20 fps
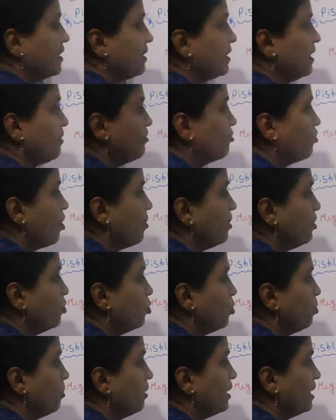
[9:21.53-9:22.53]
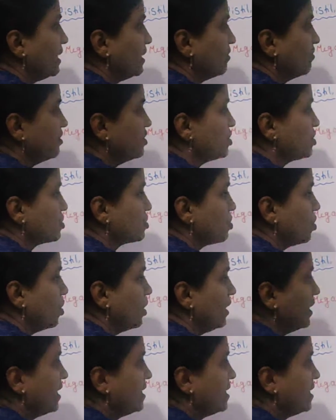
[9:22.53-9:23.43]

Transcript: They form an opening which is called